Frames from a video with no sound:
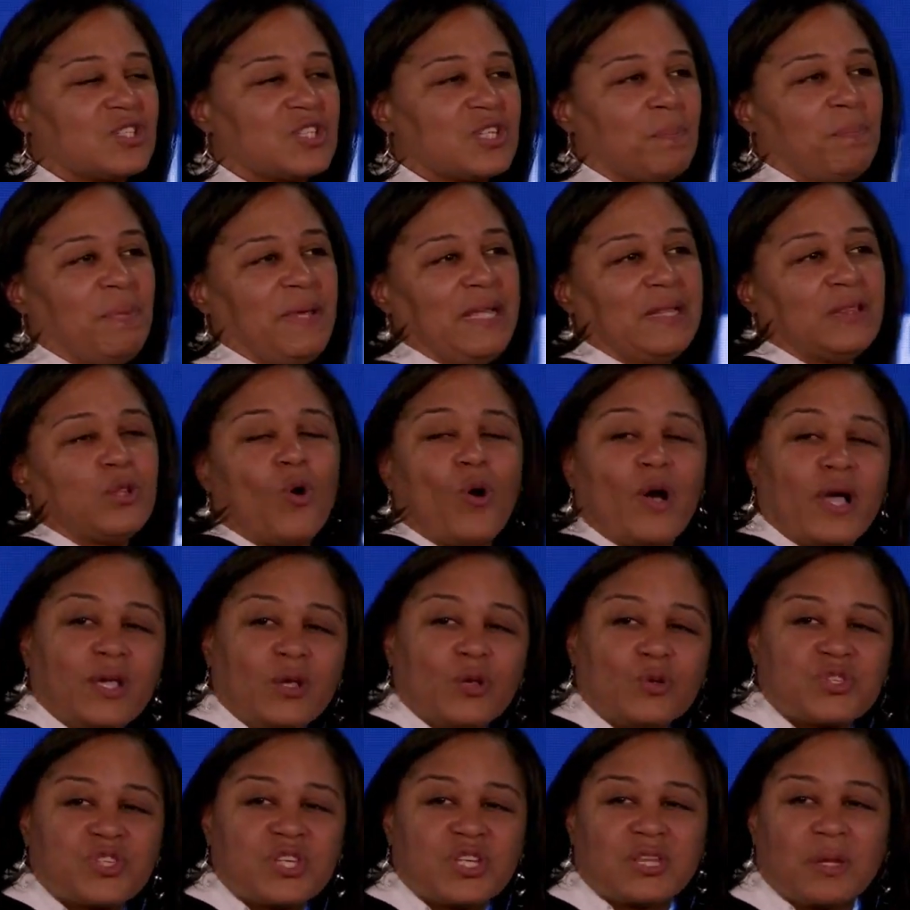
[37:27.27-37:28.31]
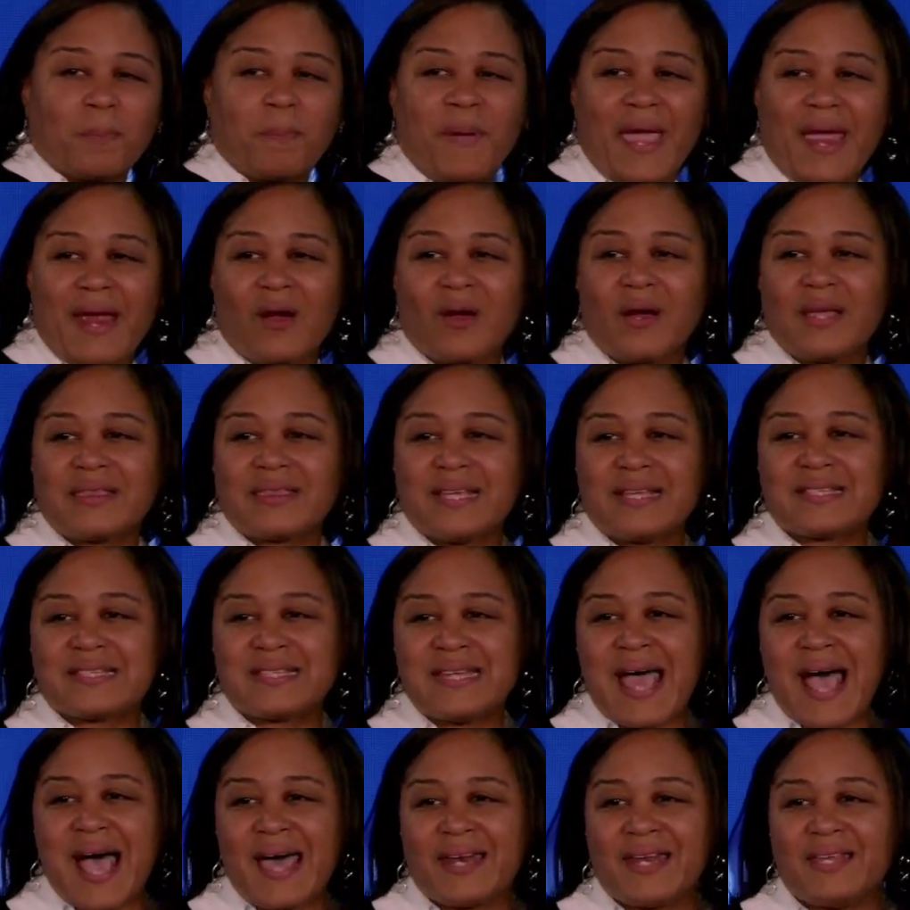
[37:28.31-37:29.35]
to be loyal to the parent that's
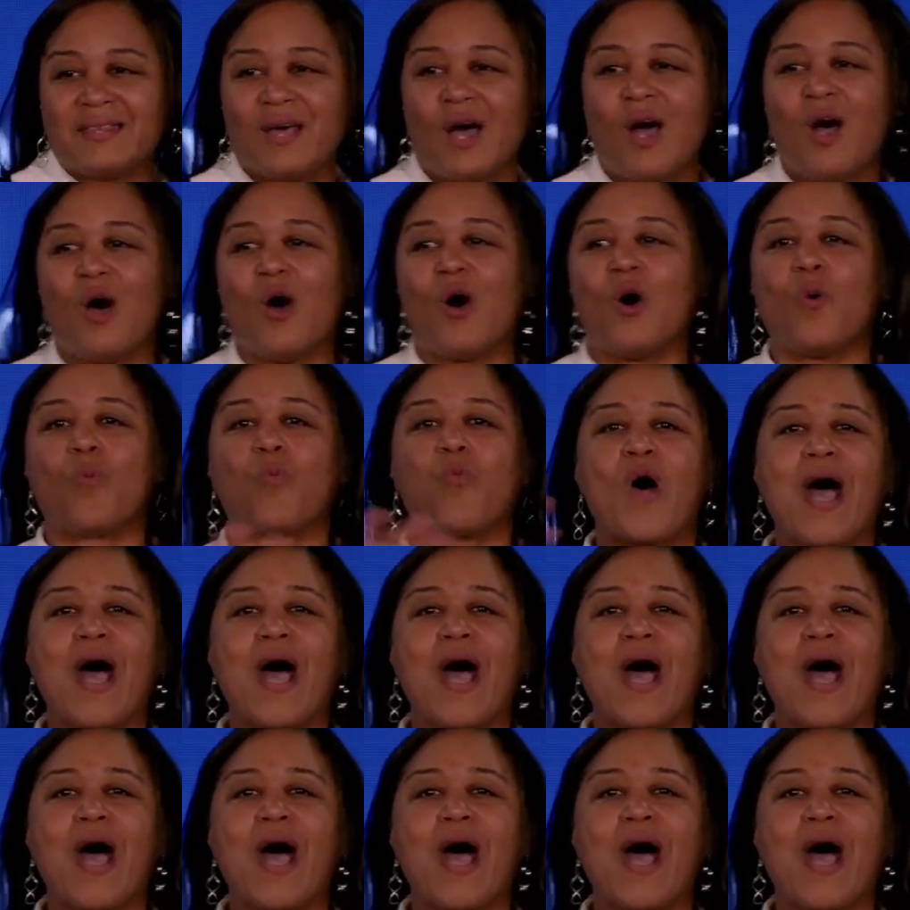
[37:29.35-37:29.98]
not in the home